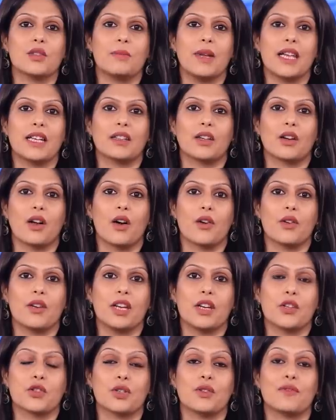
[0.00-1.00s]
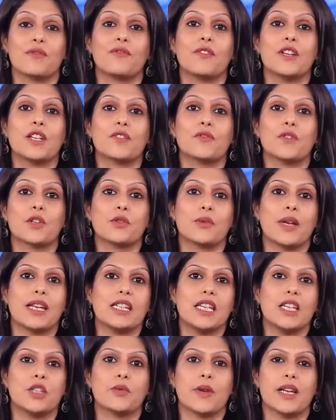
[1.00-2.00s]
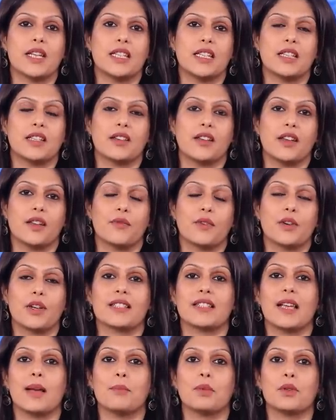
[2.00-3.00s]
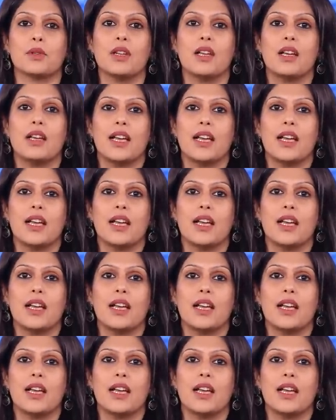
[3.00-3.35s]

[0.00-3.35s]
to make the coronation fit for 2023. For example,